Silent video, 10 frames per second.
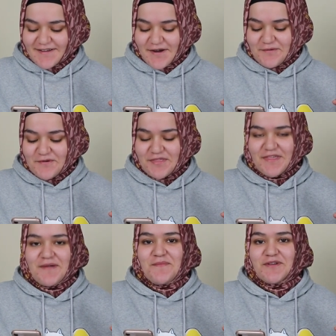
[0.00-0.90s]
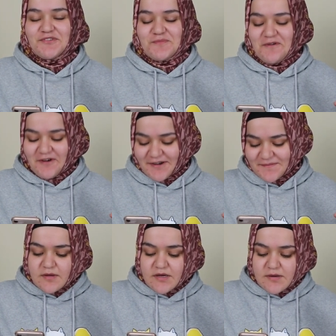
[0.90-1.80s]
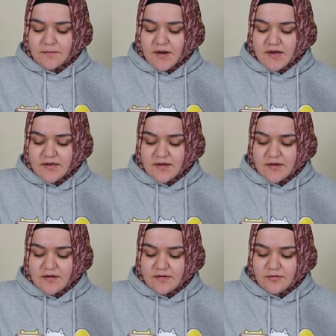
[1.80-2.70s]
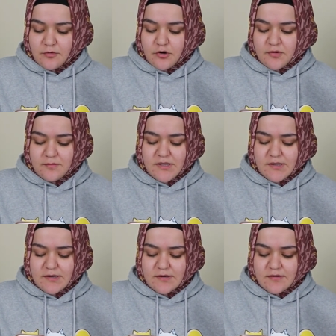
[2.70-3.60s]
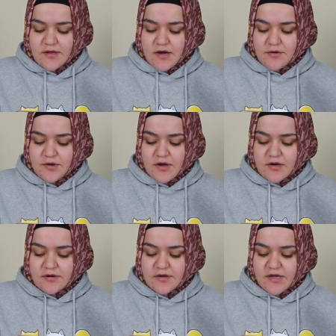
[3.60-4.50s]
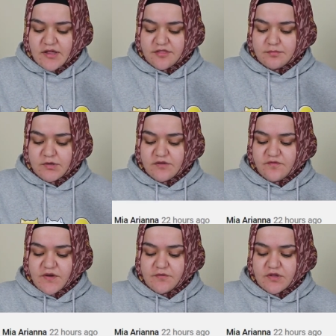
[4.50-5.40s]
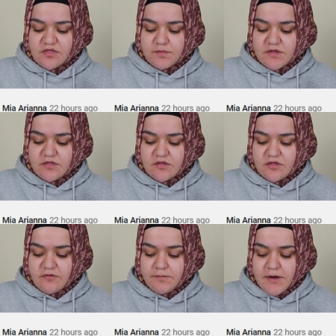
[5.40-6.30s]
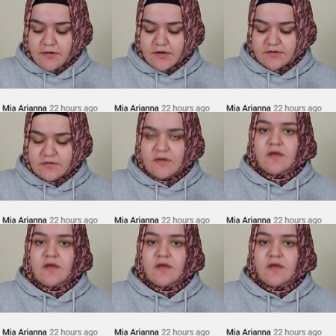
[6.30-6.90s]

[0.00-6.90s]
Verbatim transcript: I won't say much more. Uh, Maya or Mia Ariana asked me favorite species of parrots,